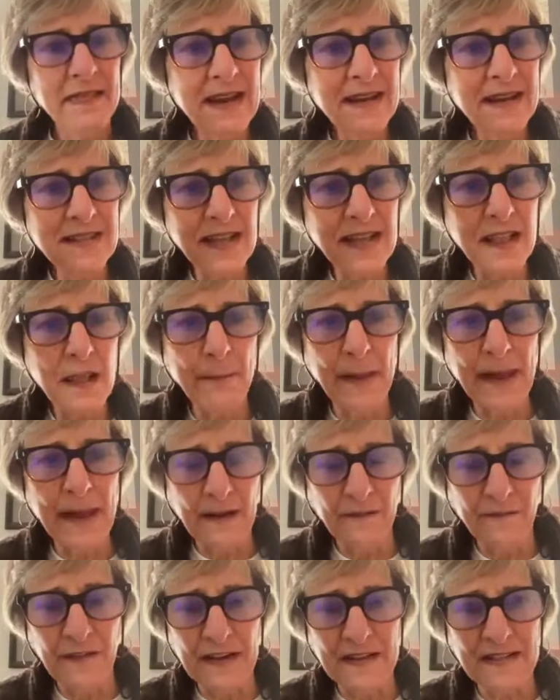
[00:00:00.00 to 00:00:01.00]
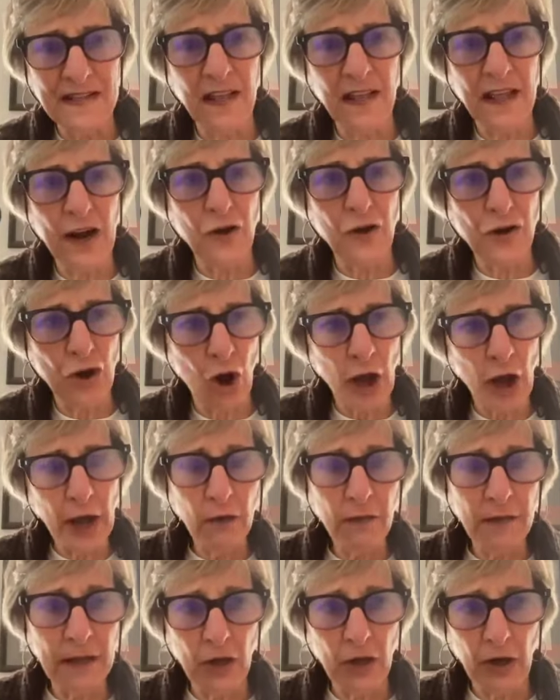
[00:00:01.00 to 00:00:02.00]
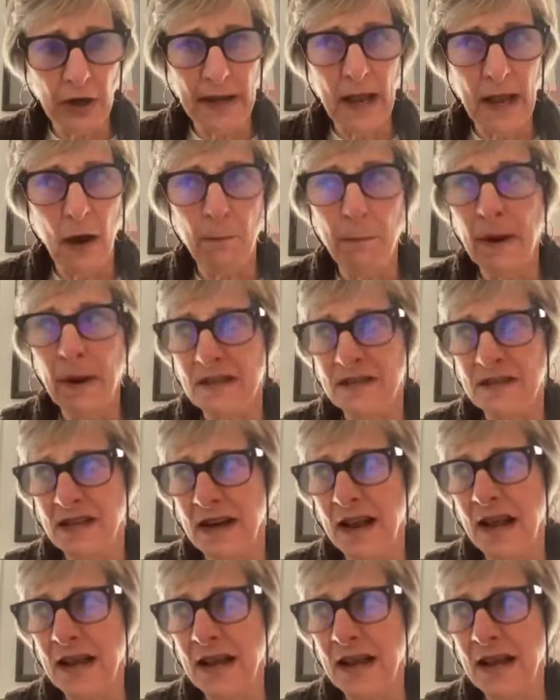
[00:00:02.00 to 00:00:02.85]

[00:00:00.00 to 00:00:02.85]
These are the benefits that are not only going to help us.